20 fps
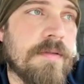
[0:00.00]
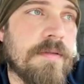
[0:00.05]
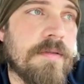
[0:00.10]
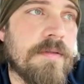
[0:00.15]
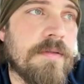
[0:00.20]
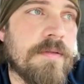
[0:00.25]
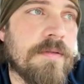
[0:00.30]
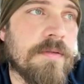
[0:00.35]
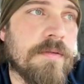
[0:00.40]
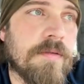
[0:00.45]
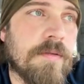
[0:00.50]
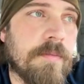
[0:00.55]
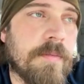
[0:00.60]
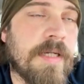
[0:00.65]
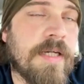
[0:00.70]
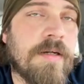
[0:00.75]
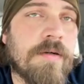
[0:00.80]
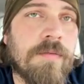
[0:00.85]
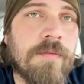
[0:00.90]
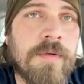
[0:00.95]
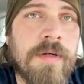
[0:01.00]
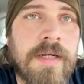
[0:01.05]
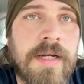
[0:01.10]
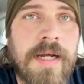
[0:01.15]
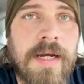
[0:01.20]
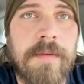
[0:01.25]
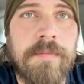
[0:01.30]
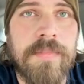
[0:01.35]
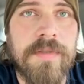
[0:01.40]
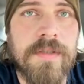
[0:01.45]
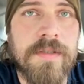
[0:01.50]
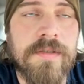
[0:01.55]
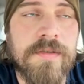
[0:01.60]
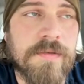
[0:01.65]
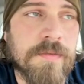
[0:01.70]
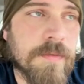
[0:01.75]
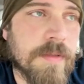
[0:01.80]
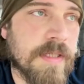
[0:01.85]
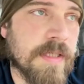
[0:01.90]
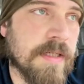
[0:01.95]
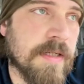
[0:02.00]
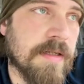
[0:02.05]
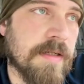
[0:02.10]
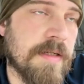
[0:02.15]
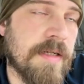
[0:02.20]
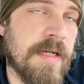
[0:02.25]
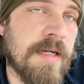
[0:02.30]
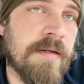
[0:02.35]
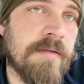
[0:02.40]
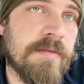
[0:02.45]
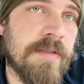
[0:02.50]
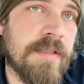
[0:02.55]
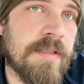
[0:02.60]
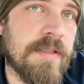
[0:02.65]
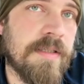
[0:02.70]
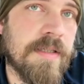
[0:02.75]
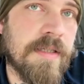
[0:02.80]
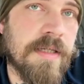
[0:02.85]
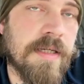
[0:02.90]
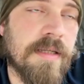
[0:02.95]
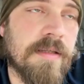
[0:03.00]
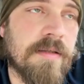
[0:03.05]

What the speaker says: So no matter what happened this weekend, everything got